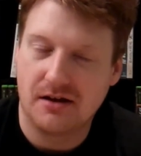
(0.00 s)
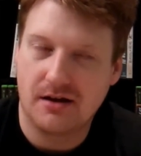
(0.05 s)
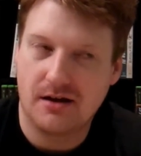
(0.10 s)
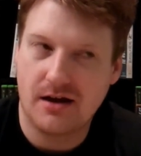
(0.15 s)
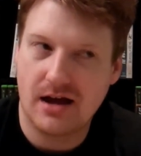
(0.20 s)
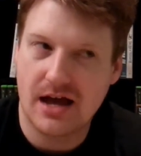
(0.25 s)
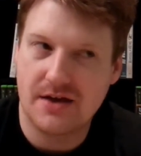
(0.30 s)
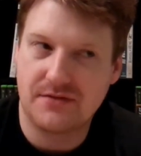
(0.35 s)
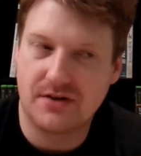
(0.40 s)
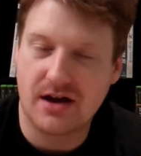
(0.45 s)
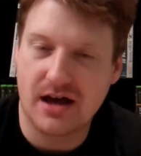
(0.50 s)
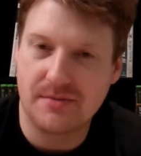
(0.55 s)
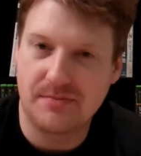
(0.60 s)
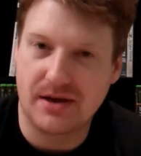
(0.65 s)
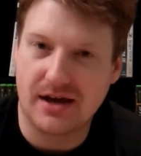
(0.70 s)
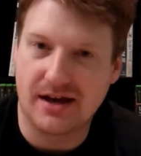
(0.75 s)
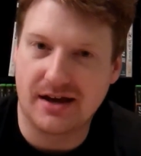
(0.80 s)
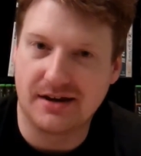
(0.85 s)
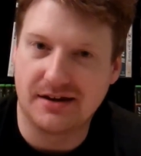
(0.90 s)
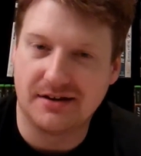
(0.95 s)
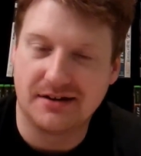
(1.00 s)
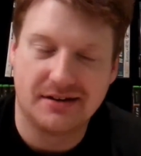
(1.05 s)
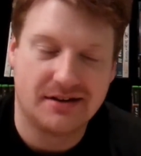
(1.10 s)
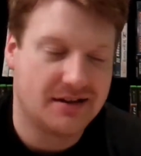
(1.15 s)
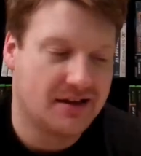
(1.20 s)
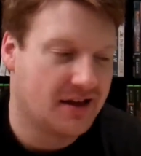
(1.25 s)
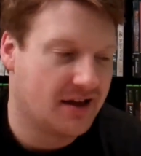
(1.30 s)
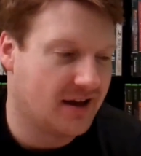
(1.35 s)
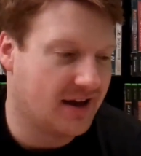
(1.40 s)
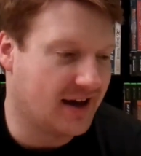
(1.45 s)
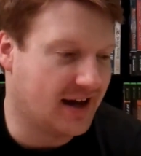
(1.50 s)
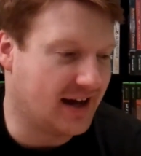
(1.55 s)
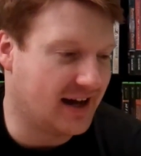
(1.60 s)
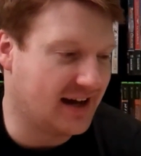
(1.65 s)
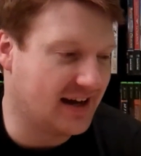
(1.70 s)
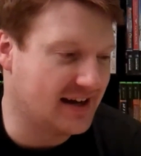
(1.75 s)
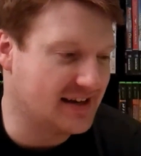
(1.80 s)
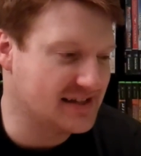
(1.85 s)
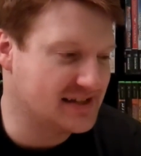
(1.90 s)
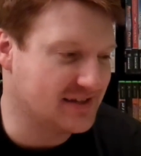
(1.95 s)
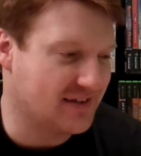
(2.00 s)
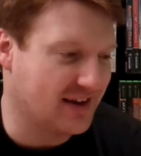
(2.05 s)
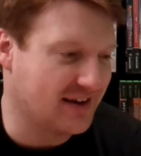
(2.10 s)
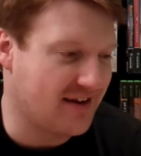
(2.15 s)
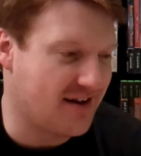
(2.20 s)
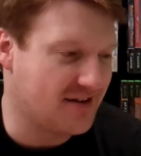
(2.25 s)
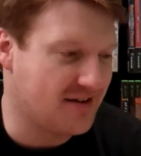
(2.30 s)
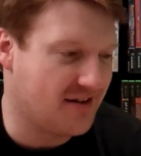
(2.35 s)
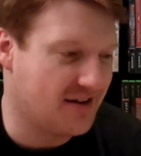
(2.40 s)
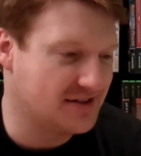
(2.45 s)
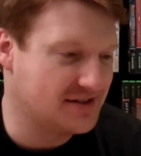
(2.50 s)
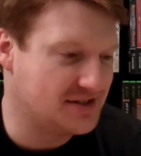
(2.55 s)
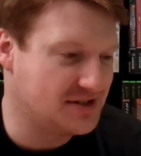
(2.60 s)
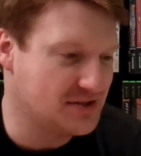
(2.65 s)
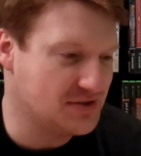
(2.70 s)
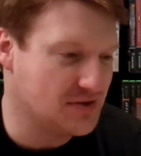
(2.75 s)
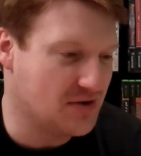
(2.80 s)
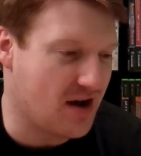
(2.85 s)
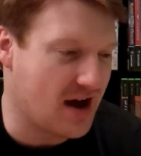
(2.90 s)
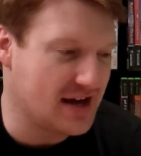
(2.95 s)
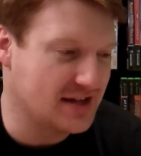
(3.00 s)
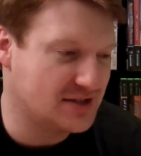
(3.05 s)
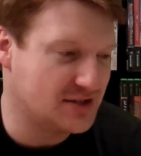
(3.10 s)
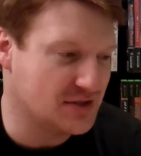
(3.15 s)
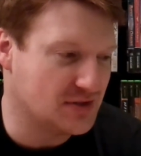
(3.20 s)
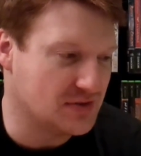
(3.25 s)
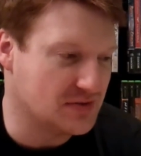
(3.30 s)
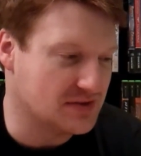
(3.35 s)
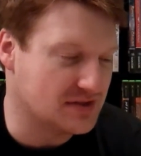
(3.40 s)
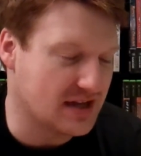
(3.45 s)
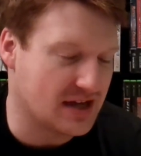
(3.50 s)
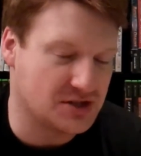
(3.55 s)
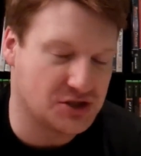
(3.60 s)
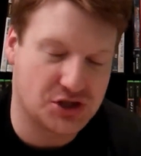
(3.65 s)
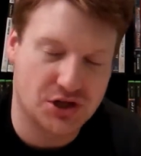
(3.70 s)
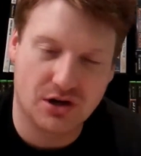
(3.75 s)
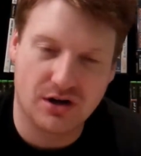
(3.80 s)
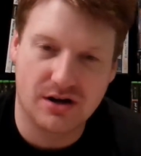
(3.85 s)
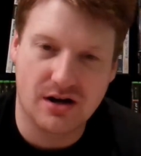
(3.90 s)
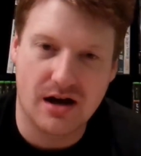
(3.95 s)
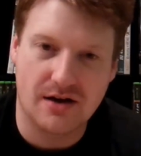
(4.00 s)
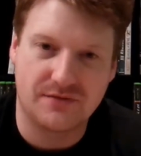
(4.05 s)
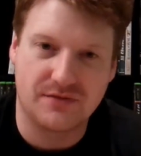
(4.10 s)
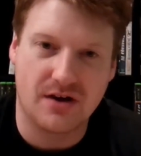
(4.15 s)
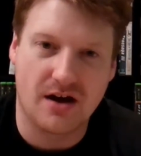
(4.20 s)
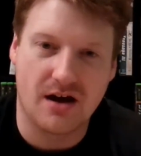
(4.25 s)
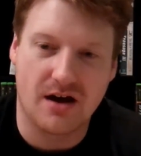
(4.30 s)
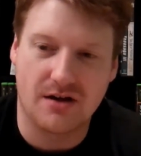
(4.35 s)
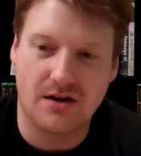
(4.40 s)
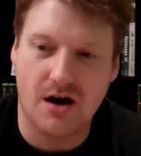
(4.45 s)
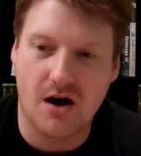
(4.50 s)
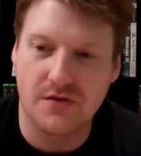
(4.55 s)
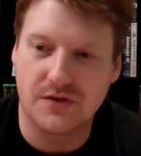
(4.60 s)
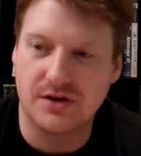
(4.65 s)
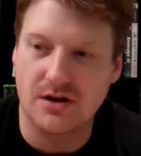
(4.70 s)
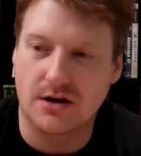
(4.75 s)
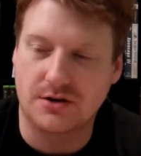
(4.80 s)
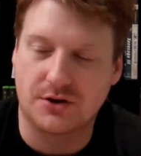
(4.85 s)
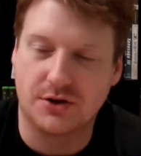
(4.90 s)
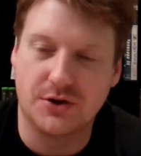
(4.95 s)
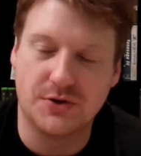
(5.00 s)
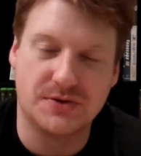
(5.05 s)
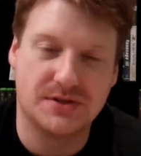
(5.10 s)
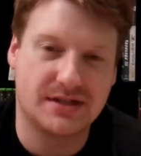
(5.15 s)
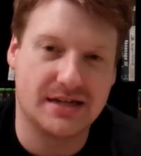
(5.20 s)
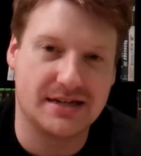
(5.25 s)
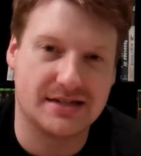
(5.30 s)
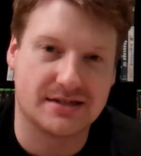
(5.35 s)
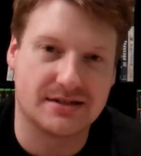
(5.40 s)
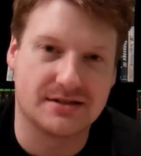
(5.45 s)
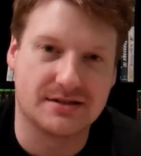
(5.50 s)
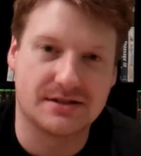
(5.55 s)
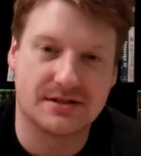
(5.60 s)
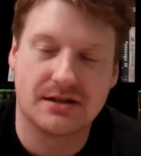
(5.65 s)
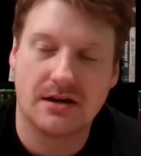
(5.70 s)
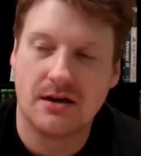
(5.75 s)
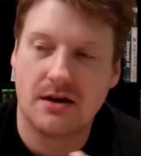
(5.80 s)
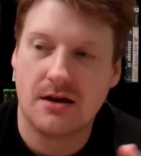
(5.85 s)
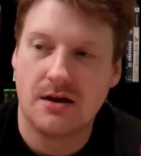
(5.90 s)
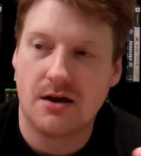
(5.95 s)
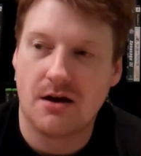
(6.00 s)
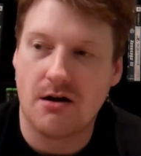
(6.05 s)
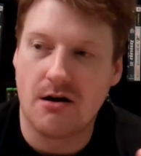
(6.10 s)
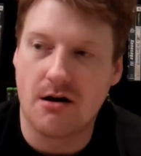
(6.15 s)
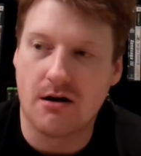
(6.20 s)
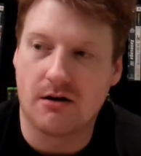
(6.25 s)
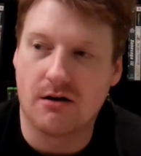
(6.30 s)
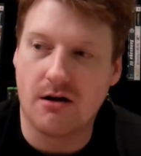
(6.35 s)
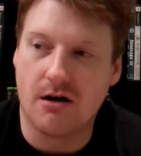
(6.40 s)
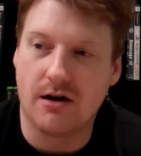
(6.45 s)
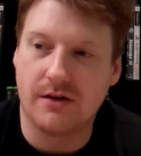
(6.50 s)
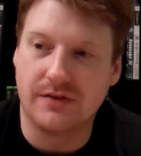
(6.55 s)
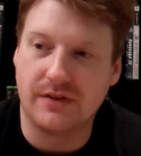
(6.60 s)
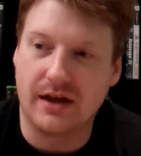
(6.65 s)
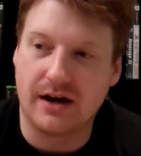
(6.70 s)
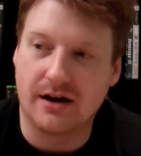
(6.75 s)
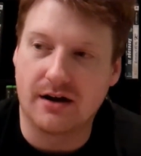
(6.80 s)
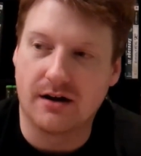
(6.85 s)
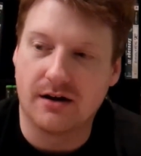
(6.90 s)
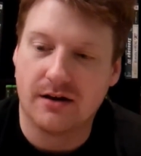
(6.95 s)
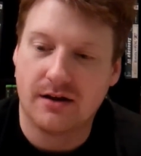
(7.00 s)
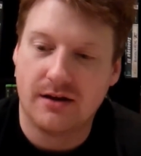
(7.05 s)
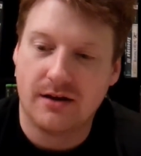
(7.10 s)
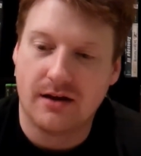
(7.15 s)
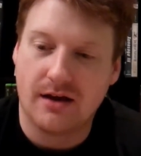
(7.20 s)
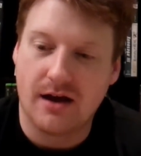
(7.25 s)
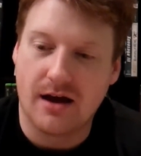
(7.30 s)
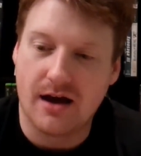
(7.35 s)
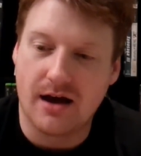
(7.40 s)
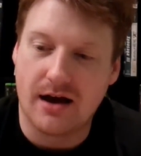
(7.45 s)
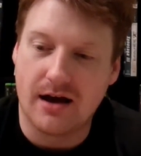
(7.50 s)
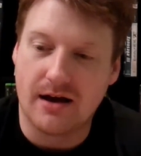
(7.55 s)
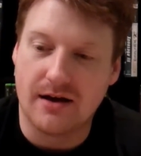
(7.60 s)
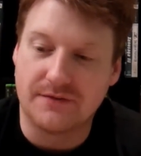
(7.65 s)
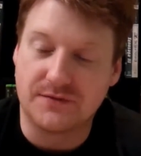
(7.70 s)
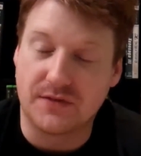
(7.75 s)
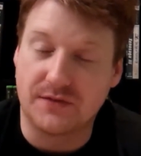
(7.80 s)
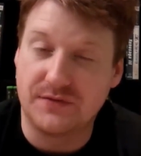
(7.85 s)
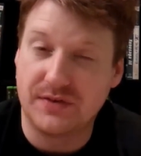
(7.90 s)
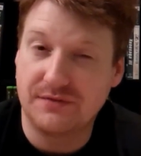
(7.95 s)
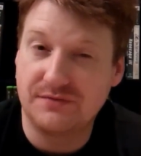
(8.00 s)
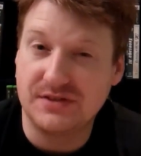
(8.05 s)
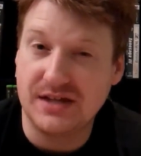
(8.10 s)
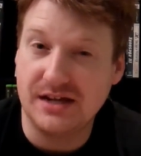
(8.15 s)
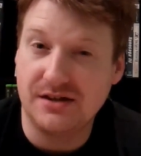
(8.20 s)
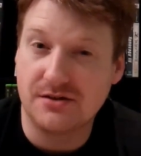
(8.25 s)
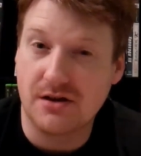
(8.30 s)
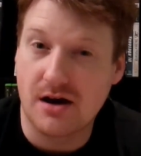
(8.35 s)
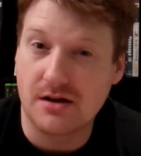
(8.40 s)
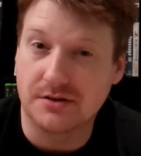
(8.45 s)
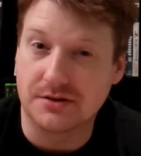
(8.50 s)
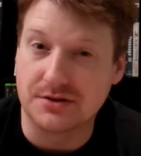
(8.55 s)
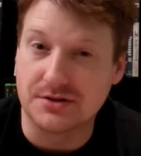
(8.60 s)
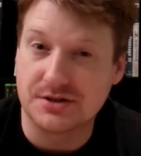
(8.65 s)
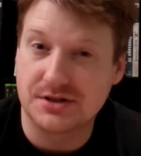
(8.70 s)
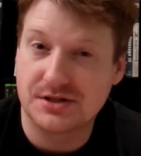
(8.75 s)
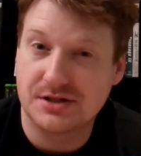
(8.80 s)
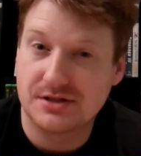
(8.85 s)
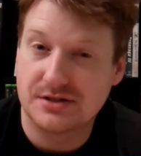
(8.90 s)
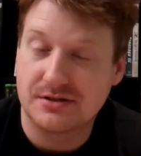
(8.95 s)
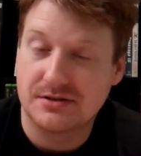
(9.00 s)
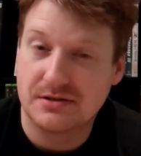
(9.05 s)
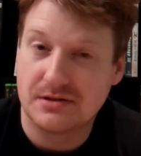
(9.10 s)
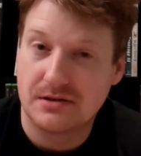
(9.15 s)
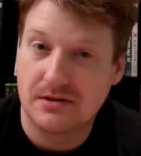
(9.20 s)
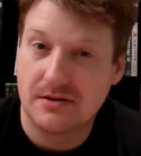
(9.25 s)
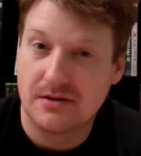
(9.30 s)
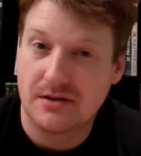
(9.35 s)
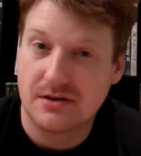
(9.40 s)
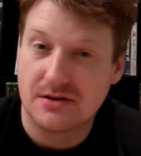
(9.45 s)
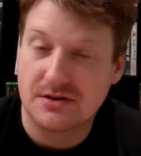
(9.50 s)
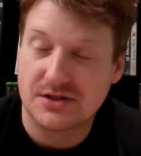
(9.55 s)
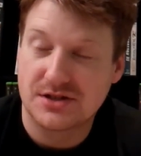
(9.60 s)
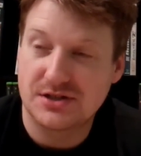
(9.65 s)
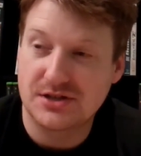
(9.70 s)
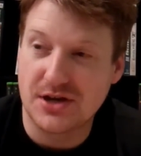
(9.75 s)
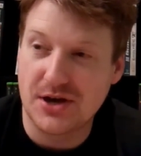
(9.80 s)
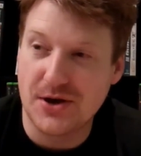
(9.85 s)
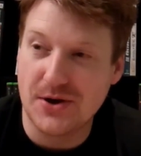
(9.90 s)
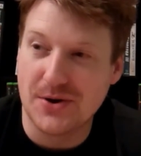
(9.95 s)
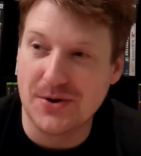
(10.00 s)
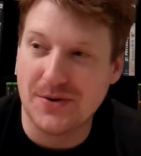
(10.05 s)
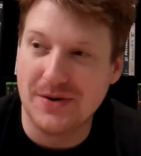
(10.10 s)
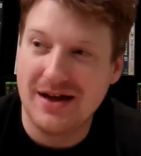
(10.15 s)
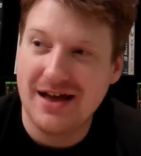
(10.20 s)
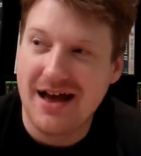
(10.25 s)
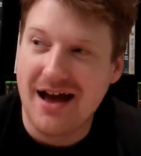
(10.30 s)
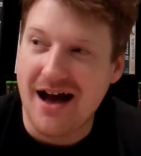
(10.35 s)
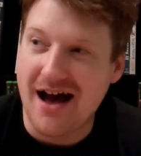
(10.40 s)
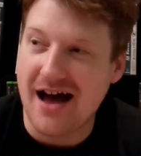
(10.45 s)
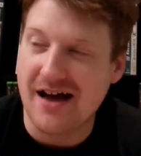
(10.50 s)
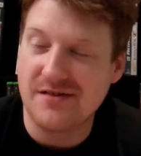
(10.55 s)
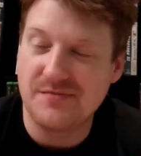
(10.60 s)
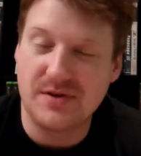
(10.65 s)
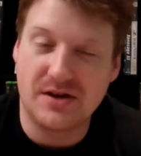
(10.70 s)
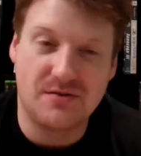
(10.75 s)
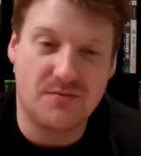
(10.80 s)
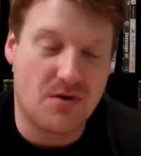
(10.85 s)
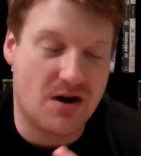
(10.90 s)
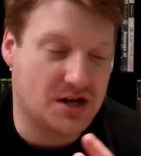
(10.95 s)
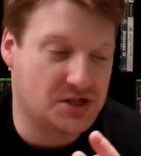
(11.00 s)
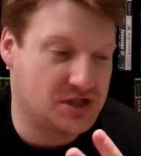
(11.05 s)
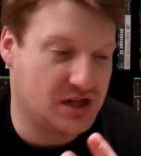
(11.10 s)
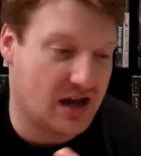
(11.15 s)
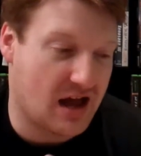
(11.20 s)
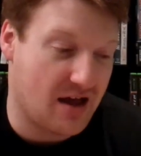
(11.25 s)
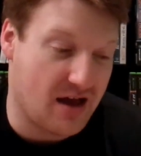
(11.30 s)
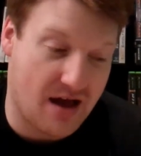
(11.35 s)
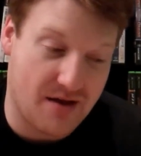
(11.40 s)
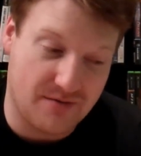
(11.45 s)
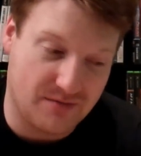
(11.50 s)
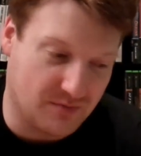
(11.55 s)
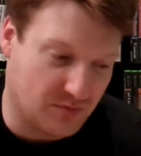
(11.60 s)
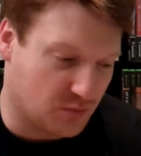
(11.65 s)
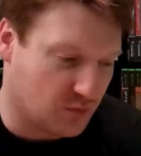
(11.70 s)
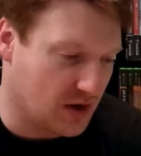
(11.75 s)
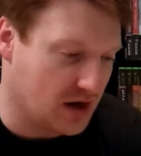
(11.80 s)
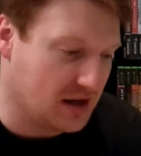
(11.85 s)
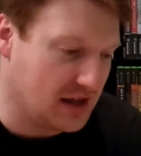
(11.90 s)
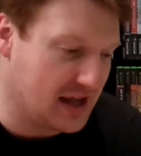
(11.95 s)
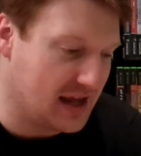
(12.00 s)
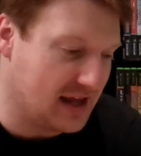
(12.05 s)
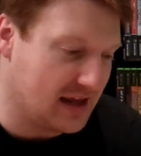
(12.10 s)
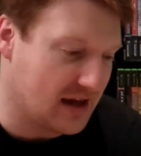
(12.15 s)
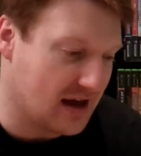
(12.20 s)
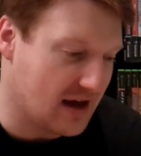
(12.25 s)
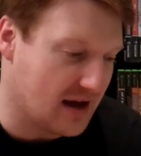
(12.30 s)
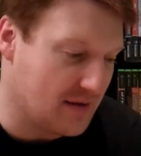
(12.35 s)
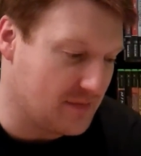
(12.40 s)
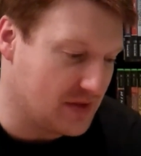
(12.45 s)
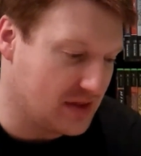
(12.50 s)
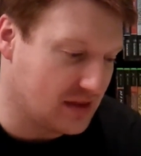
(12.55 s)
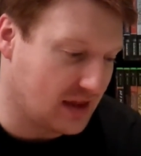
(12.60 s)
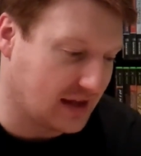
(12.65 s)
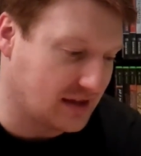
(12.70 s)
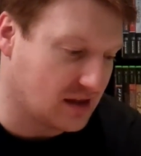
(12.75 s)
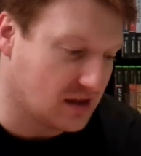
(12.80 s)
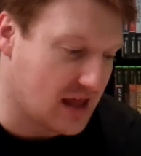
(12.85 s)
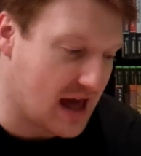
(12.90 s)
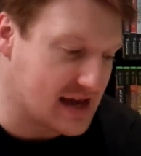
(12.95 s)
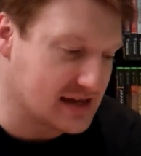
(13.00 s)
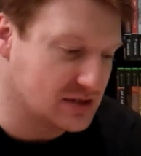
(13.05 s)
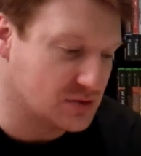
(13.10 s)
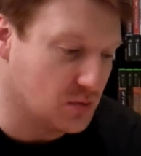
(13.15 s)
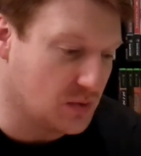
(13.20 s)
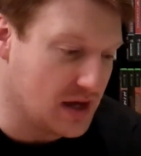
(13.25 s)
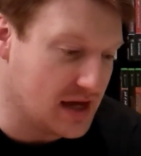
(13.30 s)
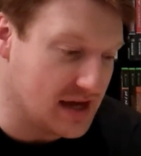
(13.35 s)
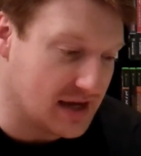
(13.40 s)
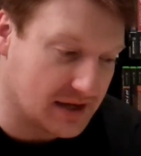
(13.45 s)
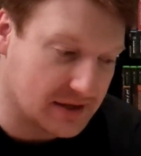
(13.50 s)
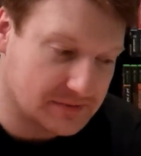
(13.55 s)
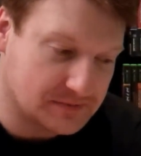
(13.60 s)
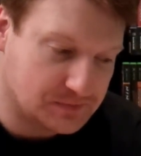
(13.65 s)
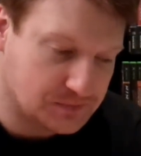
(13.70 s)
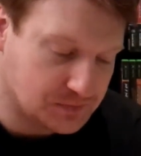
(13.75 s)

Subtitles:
I have an iPad. So I got onto iTunes, and sure enough, all the Doctor Who seasons are on there for $15. So I've been watching, I really, in like the last week,